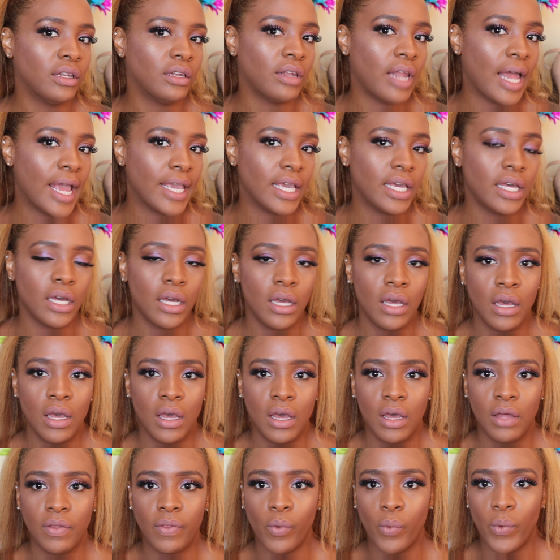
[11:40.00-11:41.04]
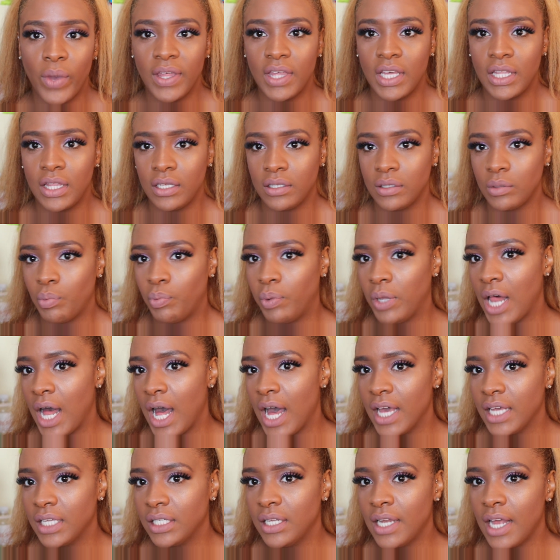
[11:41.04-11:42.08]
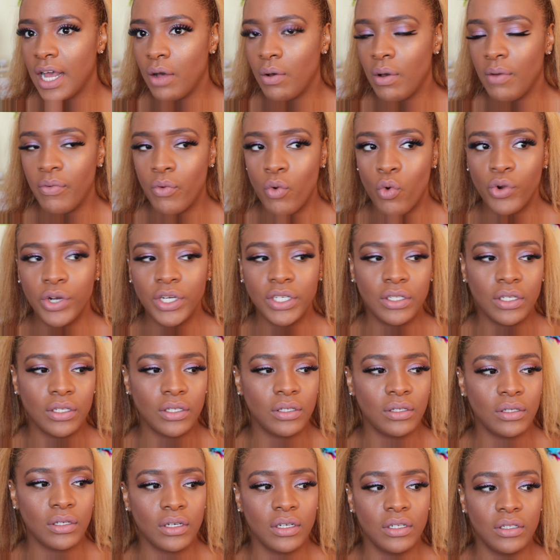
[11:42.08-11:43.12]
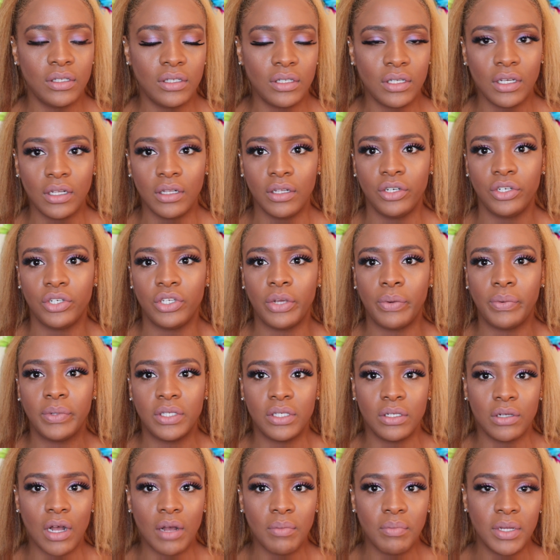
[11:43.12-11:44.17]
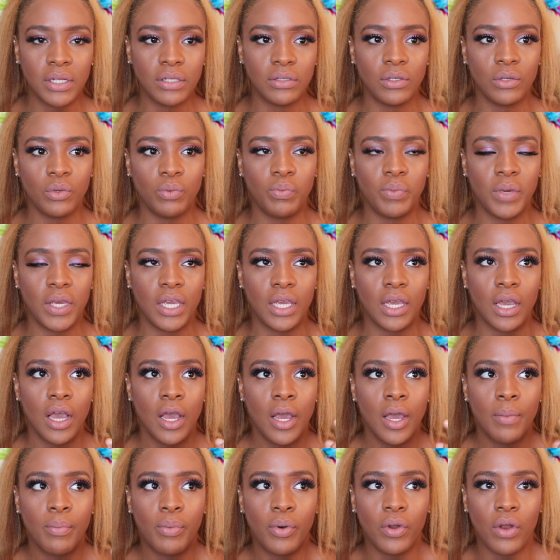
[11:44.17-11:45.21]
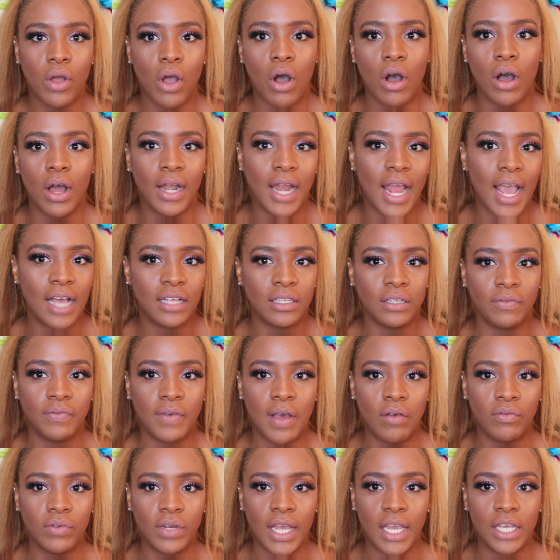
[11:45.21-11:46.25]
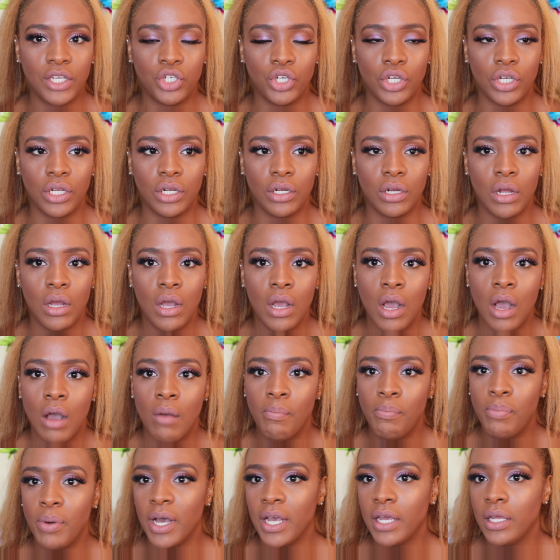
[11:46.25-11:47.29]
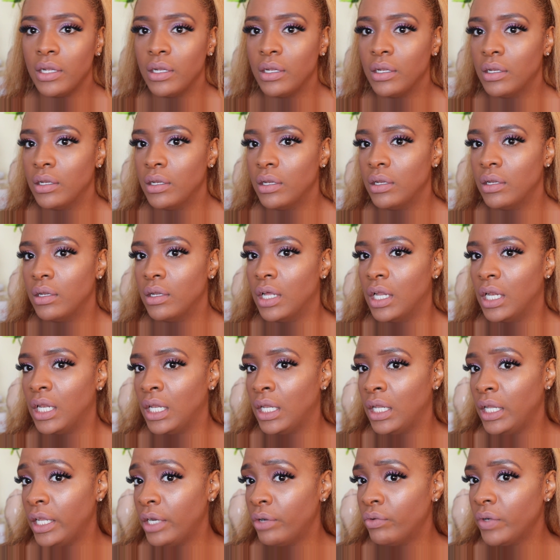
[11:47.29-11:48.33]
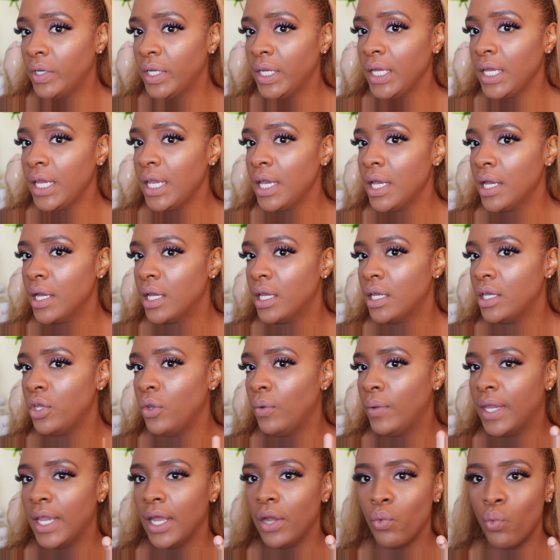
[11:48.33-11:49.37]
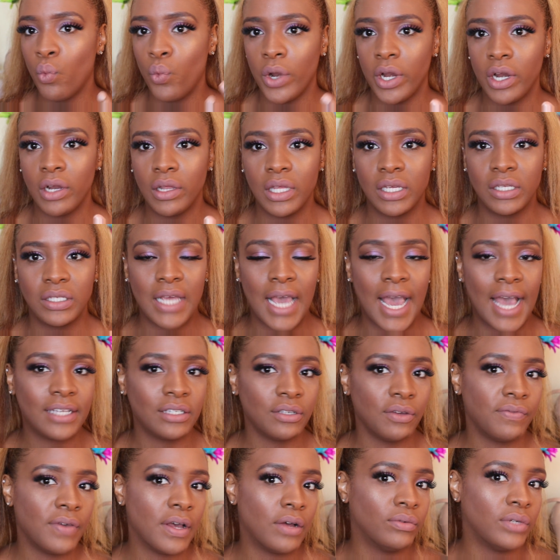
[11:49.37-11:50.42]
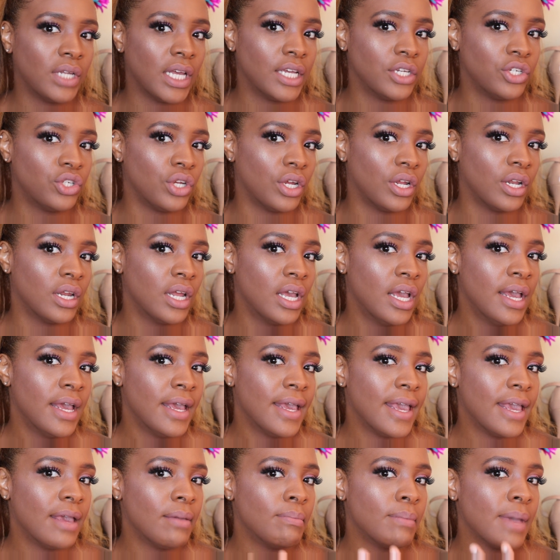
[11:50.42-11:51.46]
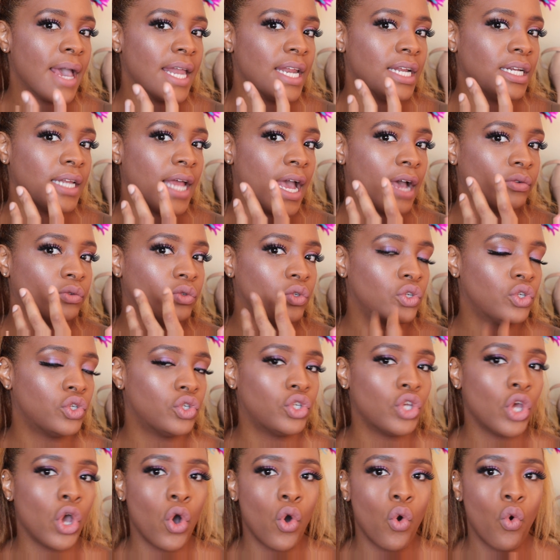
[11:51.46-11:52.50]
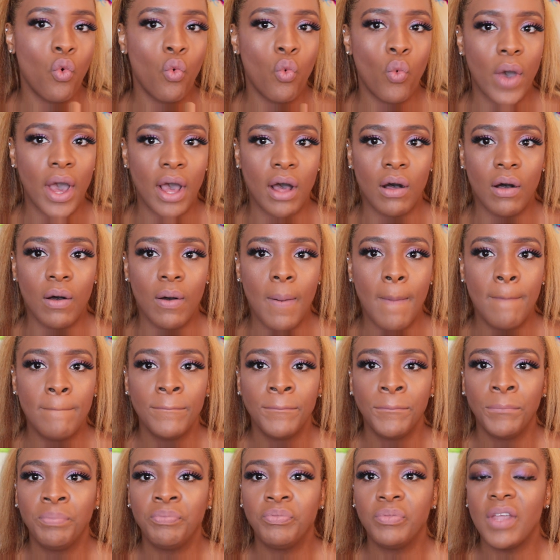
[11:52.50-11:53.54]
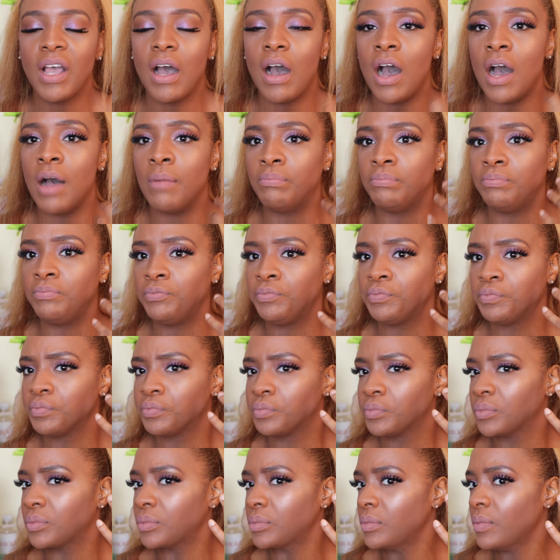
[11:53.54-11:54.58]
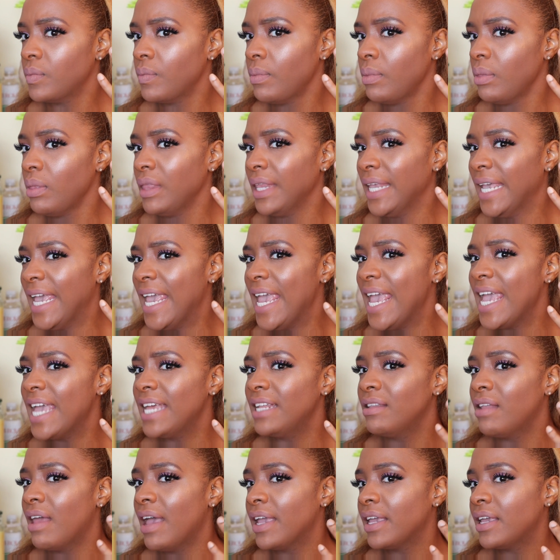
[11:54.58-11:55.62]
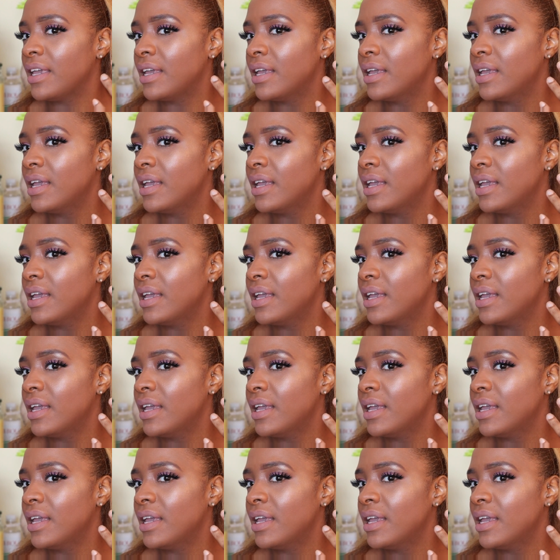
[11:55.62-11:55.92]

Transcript: like the way that this applies. Now, of course, this is a concealer, so it's not meant to be put on as a foundation, but literally, you can wear this as a foundation. It matted down so well, and like,